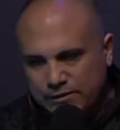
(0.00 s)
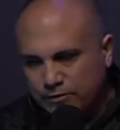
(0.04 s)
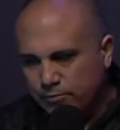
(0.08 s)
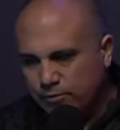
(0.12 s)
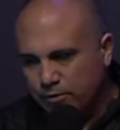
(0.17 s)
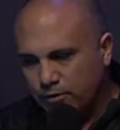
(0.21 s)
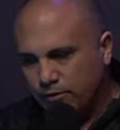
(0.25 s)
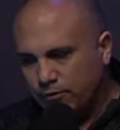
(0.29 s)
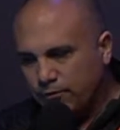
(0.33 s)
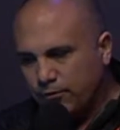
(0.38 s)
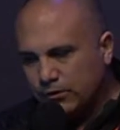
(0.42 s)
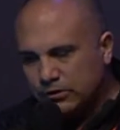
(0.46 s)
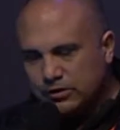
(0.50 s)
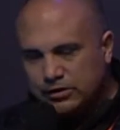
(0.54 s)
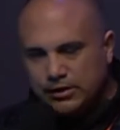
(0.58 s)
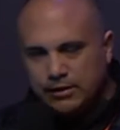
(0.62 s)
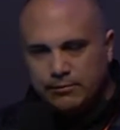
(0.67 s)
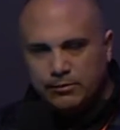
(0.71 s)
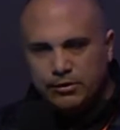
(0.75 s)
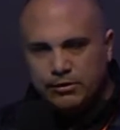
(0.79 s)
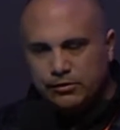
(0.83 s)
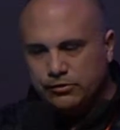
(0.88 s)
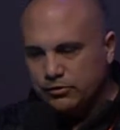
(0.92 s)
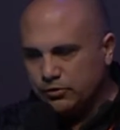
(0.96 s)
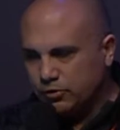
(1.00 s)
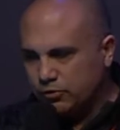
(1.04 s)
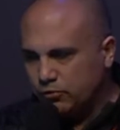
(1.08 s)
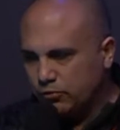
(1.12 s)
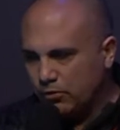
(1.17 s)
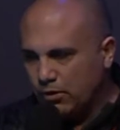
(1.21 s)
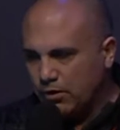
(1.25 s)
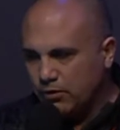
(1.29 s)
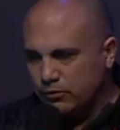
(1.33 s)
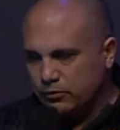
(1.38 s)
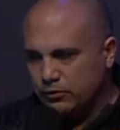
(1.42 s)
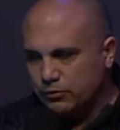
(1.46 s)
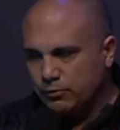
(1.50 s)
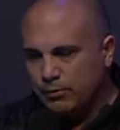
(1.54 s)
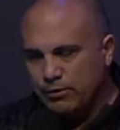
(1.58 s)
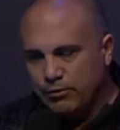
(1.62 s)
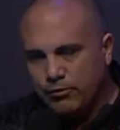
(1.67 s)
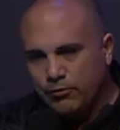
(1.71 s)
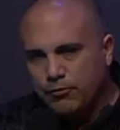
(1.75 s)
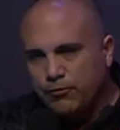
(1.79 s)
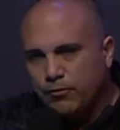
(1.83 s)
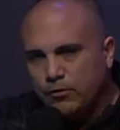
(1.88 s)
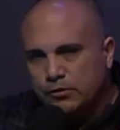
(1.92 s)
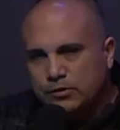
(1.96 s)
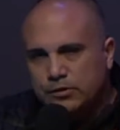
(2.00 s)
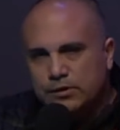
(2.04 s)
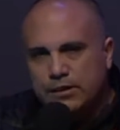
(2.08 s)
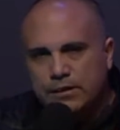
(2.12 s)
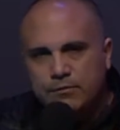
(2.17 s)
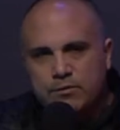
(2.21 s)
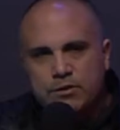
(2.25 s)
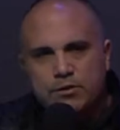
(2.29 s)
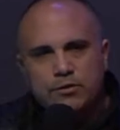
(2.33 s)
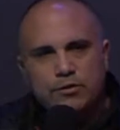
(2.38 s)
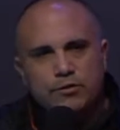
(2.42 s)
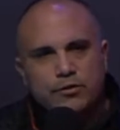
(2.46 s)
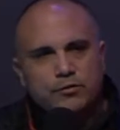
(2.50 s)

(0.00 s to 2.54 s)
We were the first team to use drones. We were the first team to use